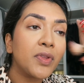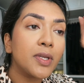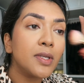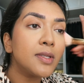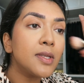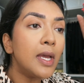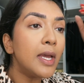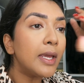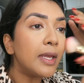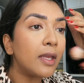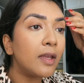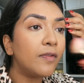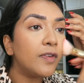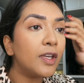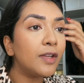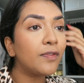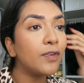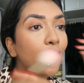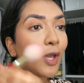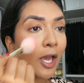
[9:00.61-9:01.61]
this,
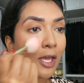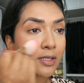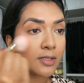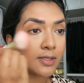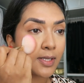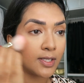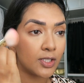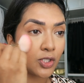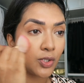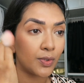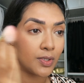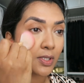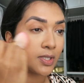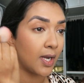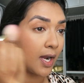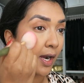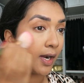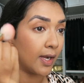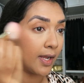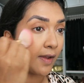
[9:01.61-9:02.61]
even if you had set your
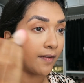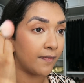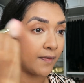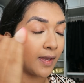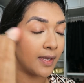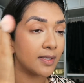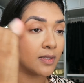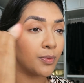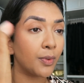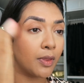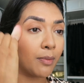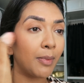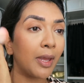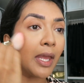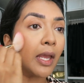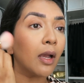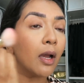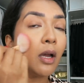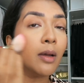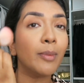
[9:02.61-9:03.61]
entire face with
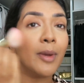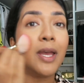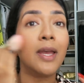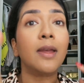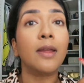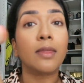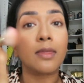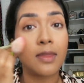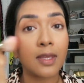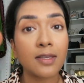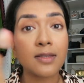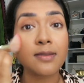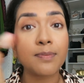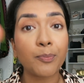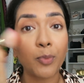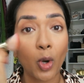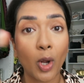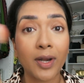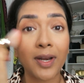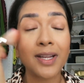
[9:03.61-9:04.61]
makeup, this
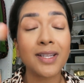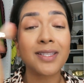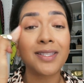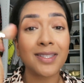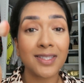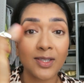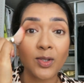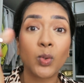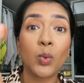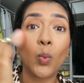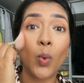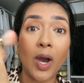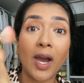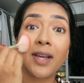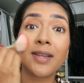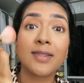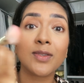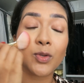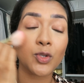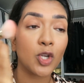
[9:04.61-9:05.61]
product still
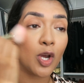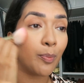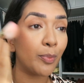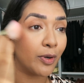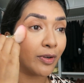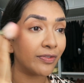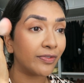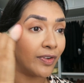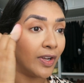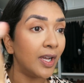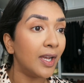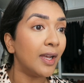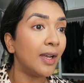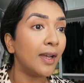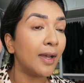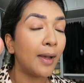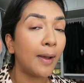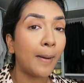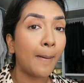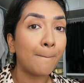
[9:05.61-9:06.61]
works on top of
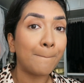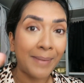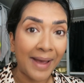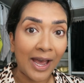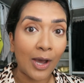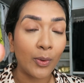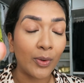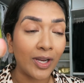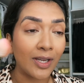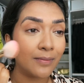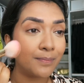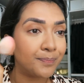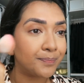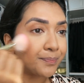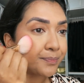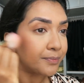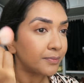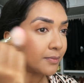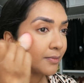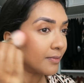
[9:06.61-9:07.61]
powder,
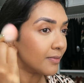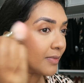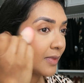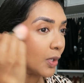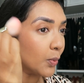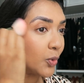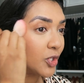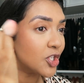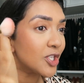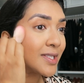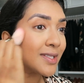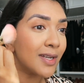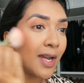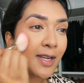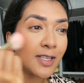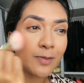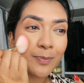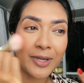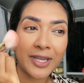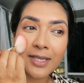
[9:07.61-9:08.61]
which is
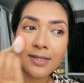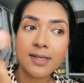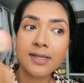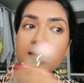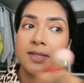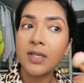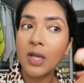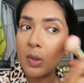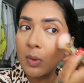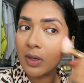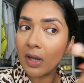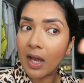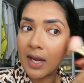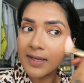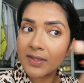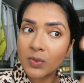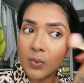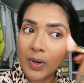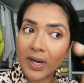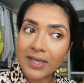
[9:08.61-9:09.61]
nice because it's so
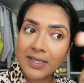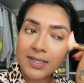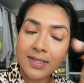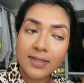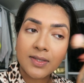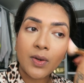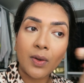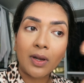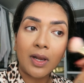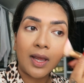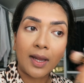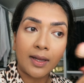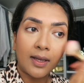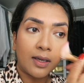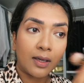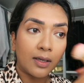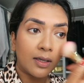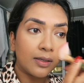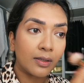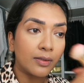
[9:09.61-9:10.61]
lightweight. It's not like
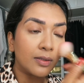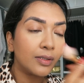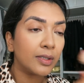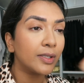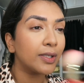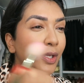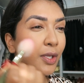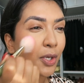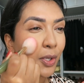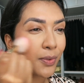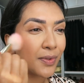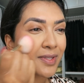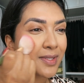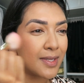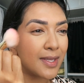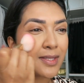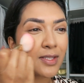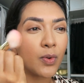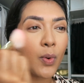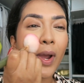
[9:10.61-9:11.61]
a, you know,
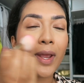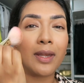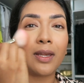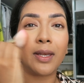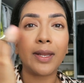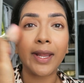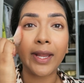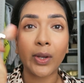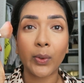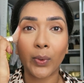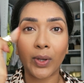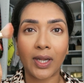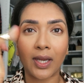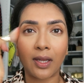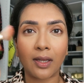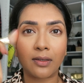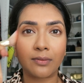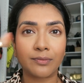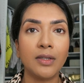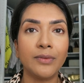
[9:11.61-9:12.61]
it's quite
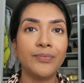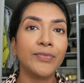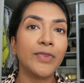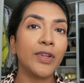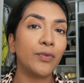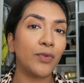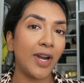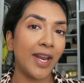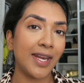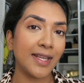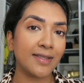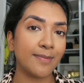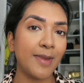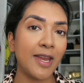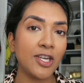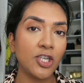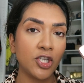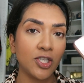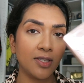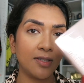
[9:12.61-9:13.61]
liquidy. Right, as
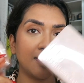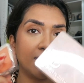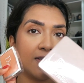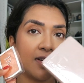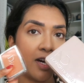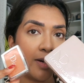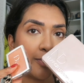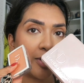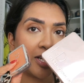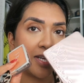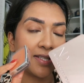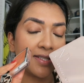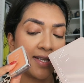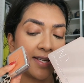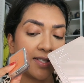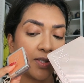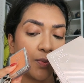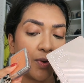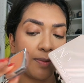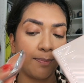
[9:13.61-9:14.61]
mentioned, I'm gonna
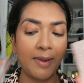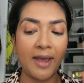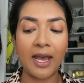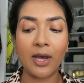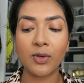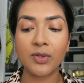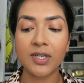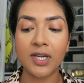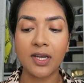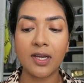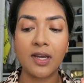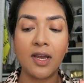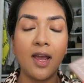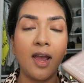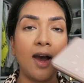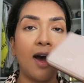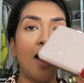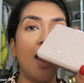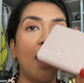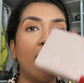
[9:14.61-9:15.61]
set it with powder.
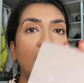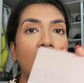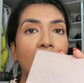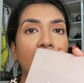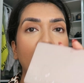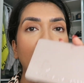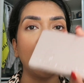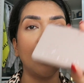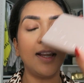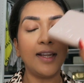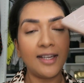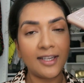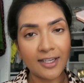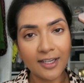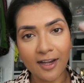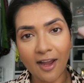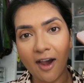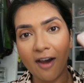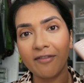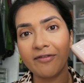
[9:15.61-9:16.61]
I
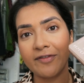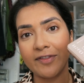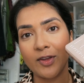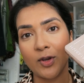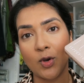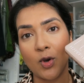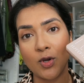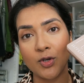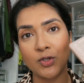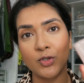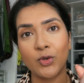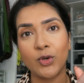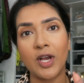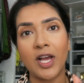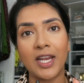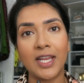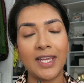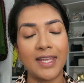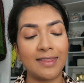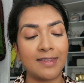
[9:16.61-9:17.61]
love the contour
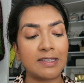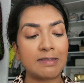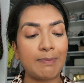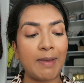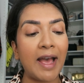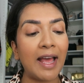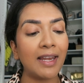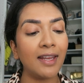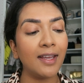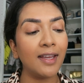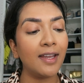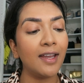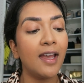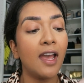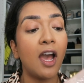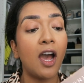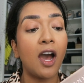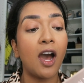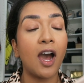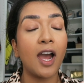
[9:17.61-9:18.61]
color in this palette.
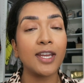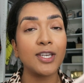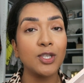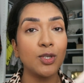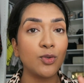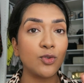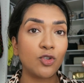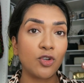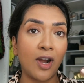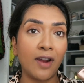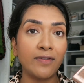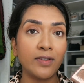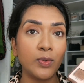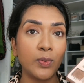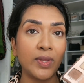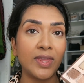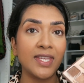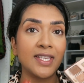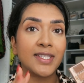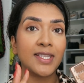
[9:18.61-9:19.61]
I do travel
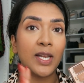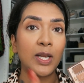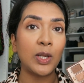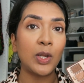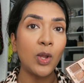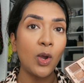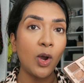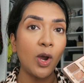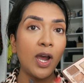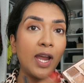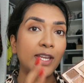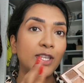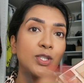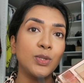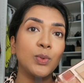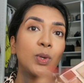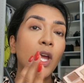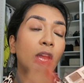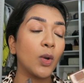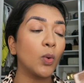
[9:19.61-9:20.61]
with this a lot. I
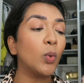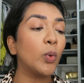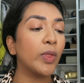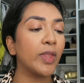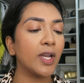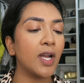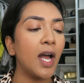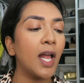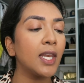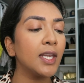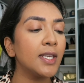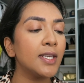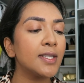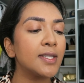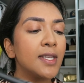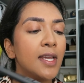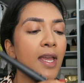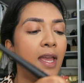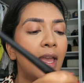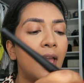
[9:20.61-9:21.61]
do like all the
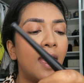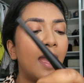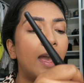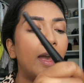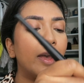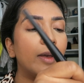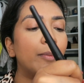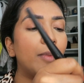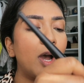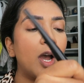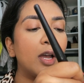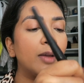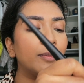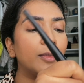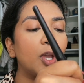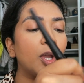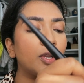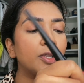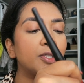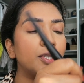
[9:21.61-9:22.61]
colors. I'm
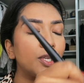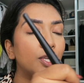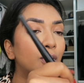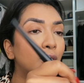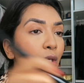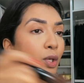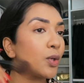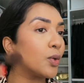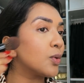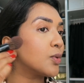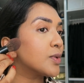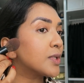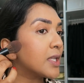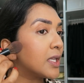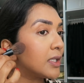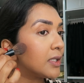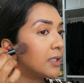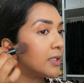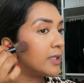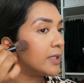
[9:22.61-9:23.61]
going to use
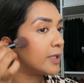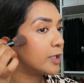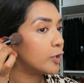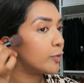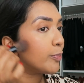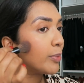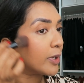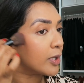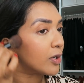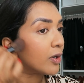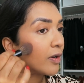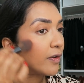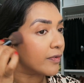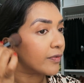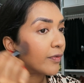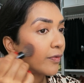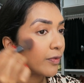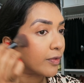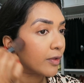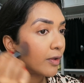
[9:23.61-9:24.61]
a little bit of
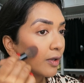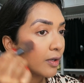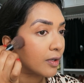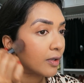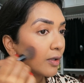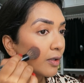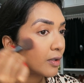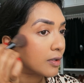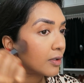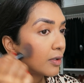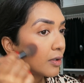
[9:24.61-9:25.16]
the